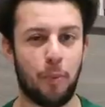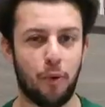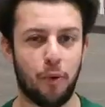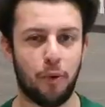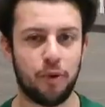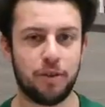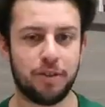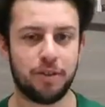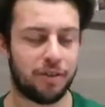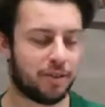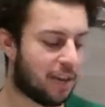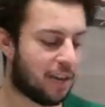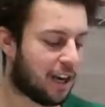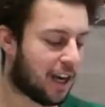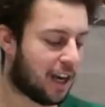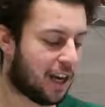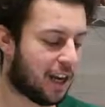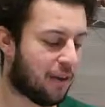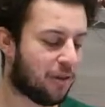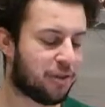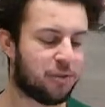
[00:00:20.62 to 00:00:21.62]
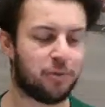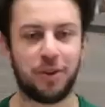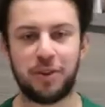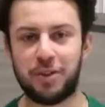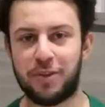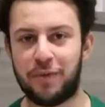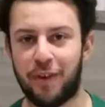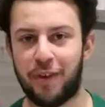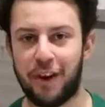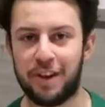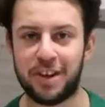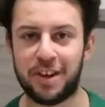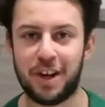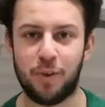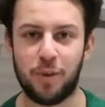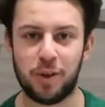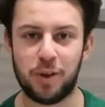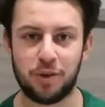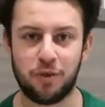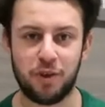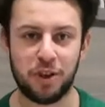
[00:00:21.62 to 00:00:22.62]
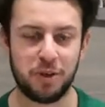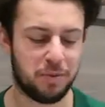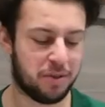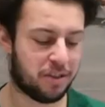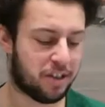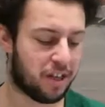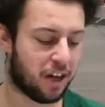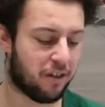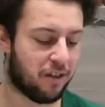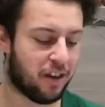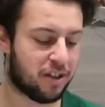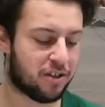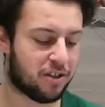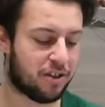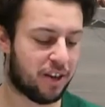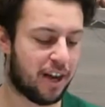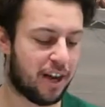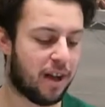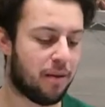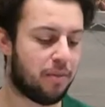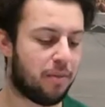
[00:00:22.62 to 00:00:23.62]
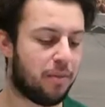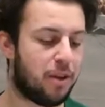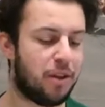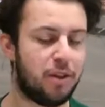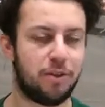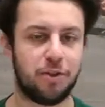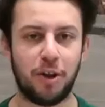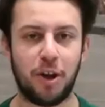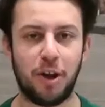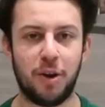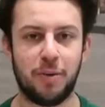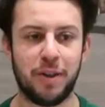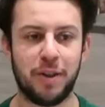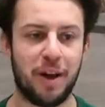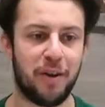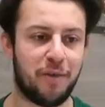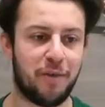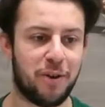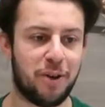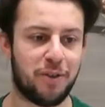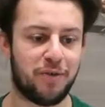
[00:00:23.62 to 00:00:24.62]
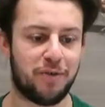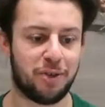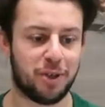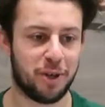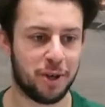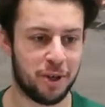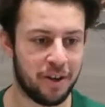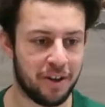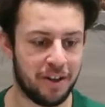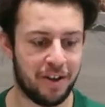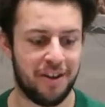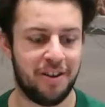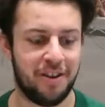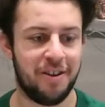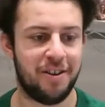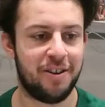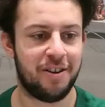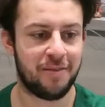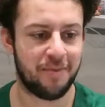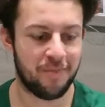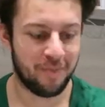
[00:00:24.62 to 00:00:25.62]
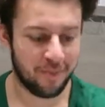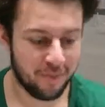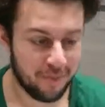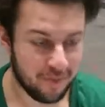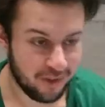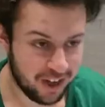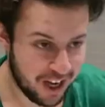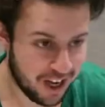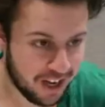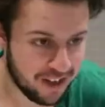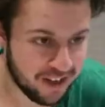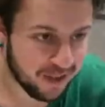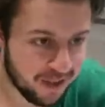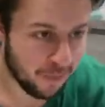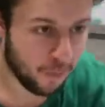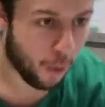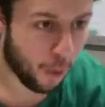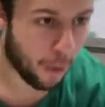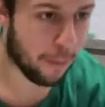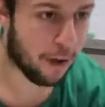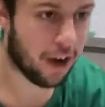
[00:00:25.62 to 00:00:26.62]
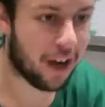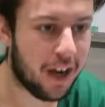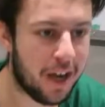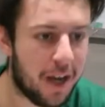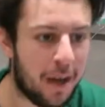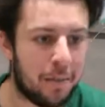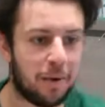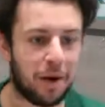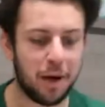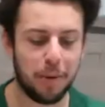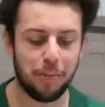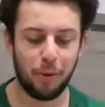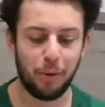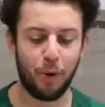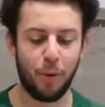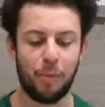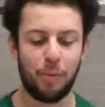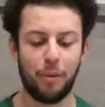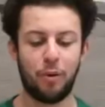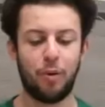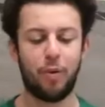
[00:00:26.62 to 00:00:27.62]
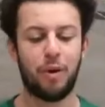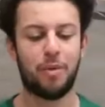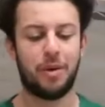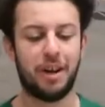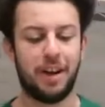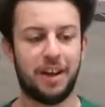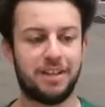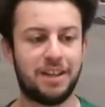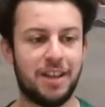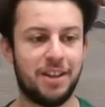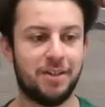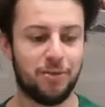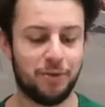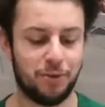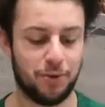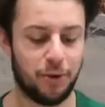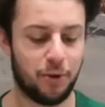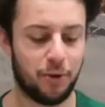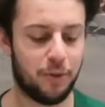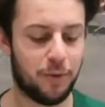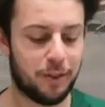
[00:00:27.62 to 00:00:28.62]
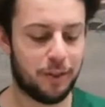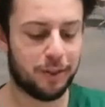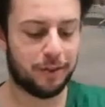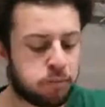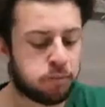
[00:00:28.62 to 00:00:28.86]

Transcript: bored and I just wanted to find out which Christmas decoration I am. So without further ado, Rianne, what am I? Am I a bauble? Am I a tinsel?